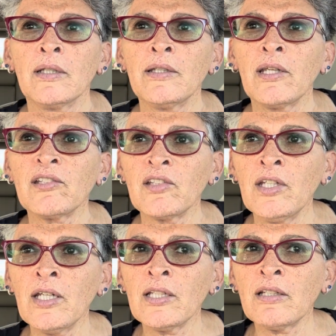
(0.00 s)
they're
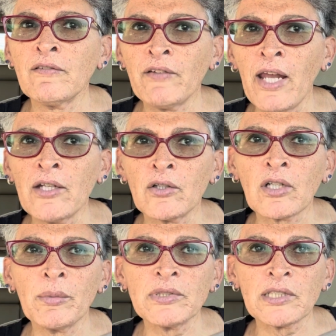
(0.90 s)
seeing an invader
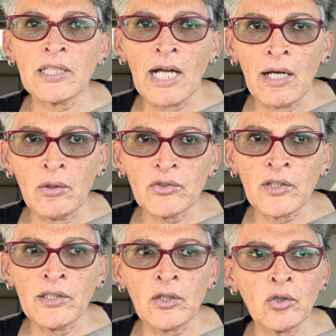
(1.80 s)
come into the house
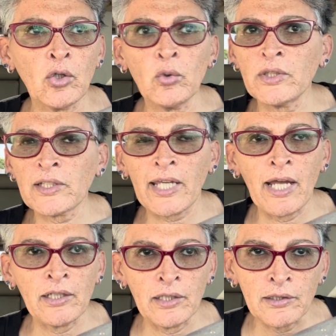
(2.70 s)
and they don't know who the
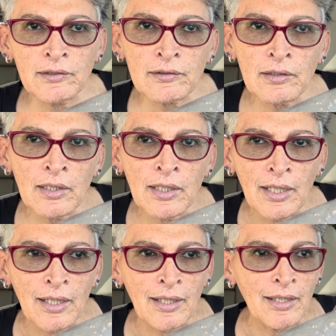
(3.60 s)
cat is.
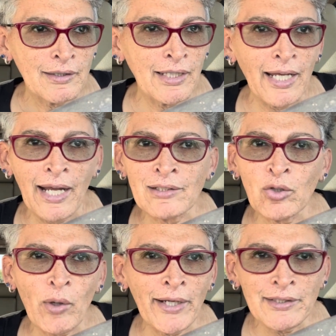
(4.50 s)
They had
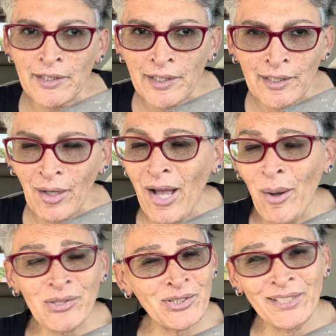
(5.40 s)
no idea
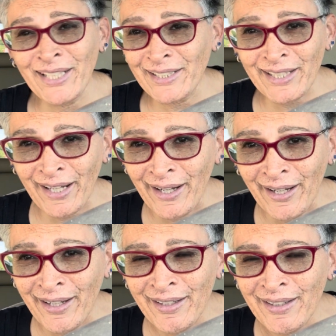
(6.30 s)
I was gonna get a
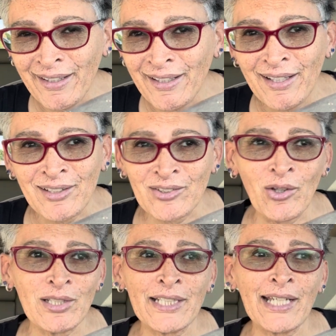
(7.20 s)
cat. It's
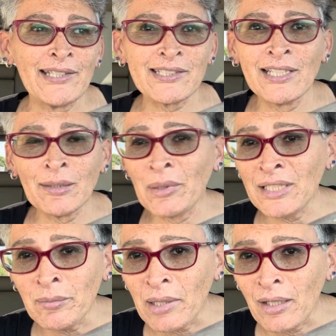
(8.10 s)
not like I sent them an
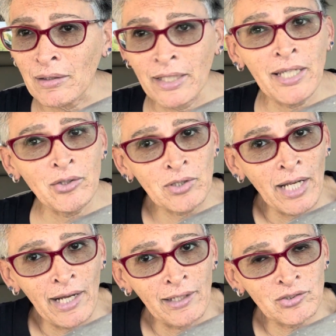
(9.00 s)
email, hey you
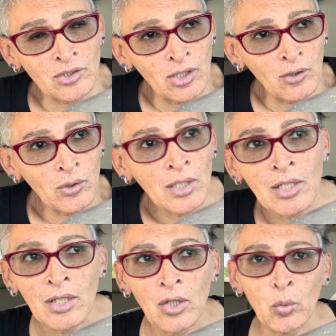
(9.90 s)
guys, you know,
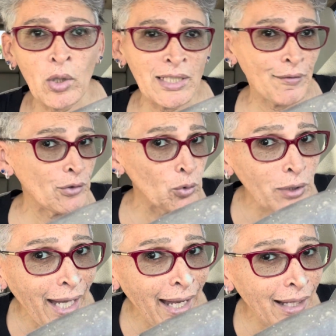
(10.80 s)
we're gonna have a new
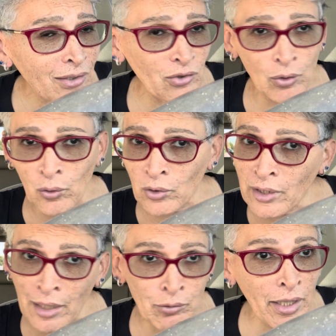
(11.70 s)
cat, so you
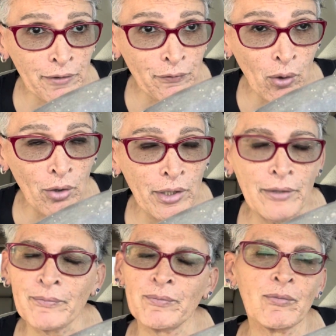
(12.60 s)
get ready for
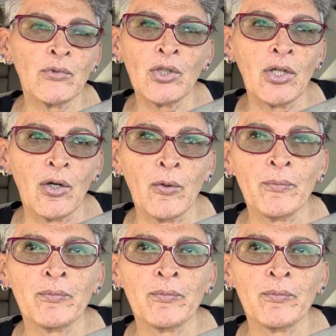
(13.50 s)
it. No,